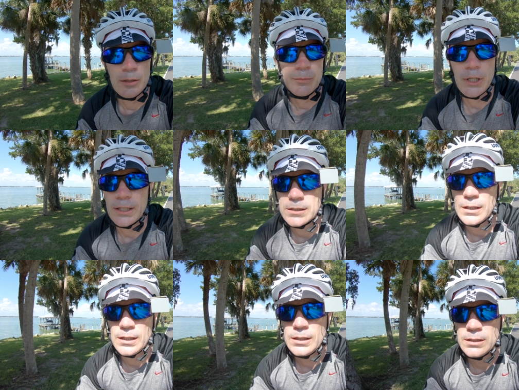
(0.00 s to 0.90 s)
but
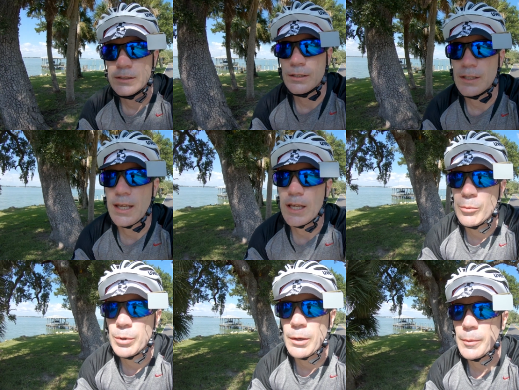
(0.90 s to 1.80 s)
today I'll
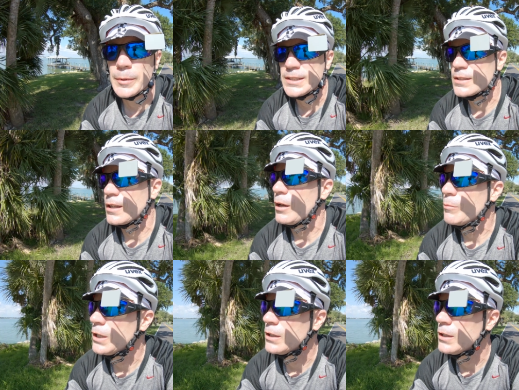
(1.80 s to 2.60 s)
probably stop